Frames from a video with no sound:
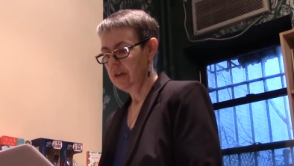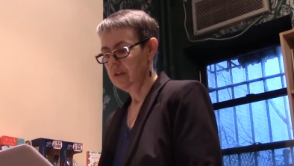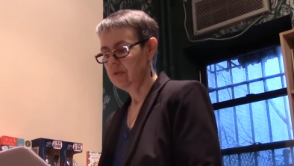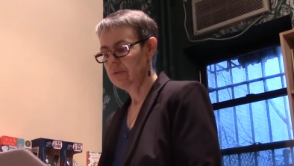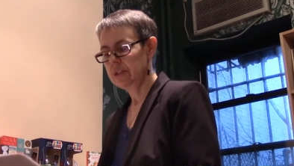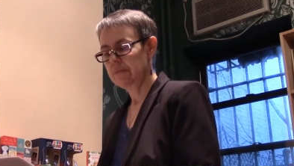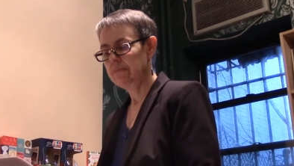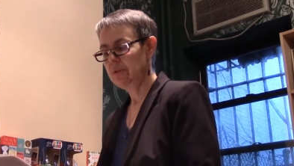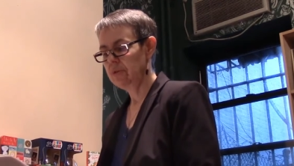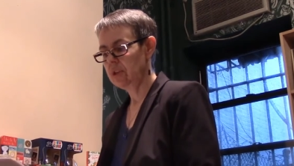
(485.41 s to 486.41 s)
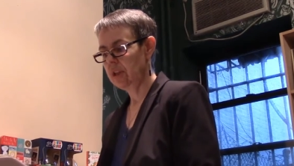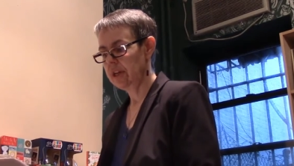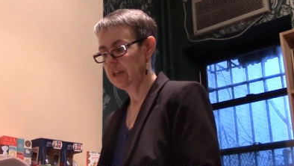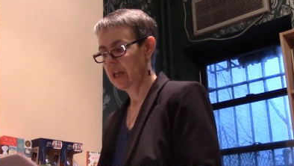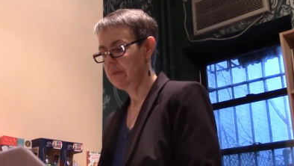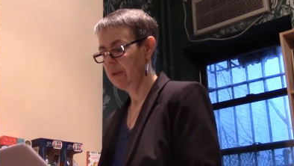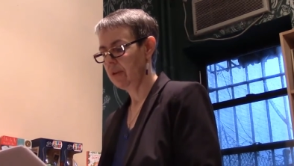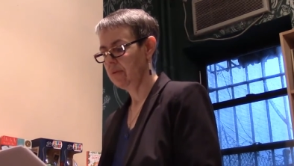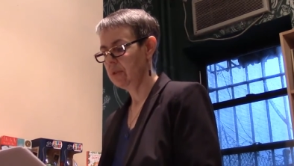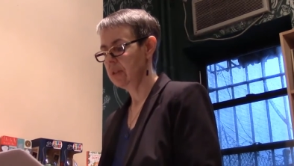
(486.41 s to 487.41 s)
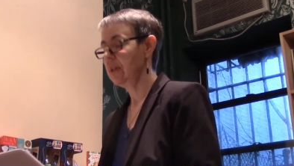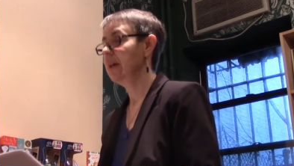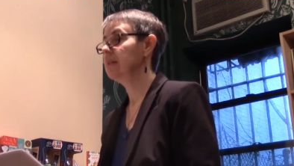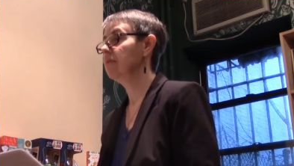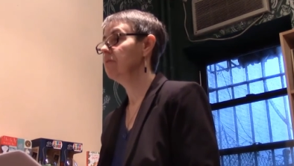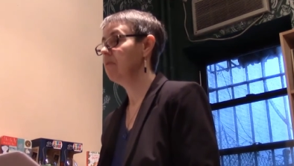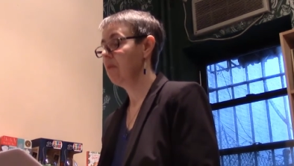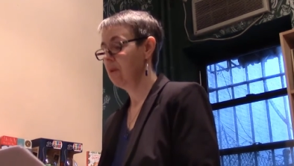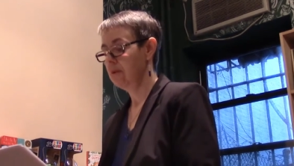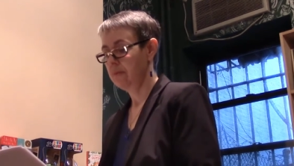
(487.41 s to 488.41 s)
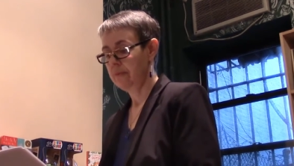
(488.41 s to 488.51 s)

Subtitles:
Streaks of bluish light came in through the slats of the wall.